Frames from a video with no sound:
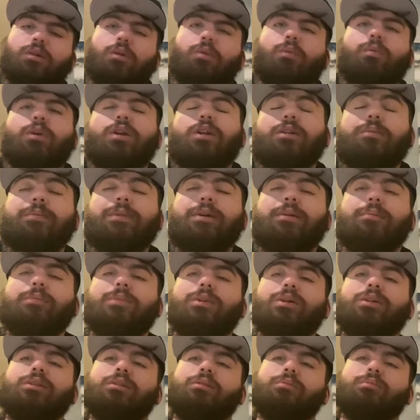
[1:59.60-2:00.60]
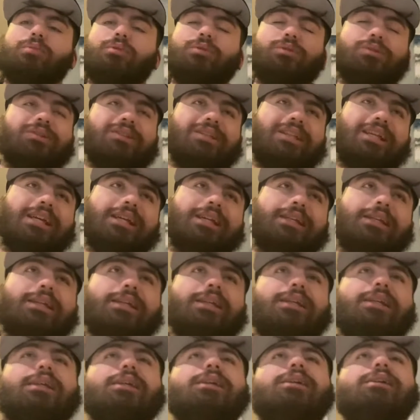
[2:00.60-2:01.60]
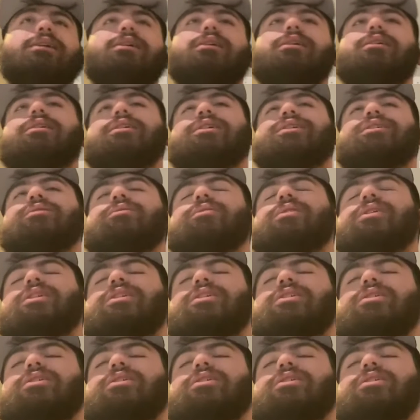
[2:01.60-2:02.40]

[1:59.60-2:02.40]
Where did my mother bulls get hit? So he's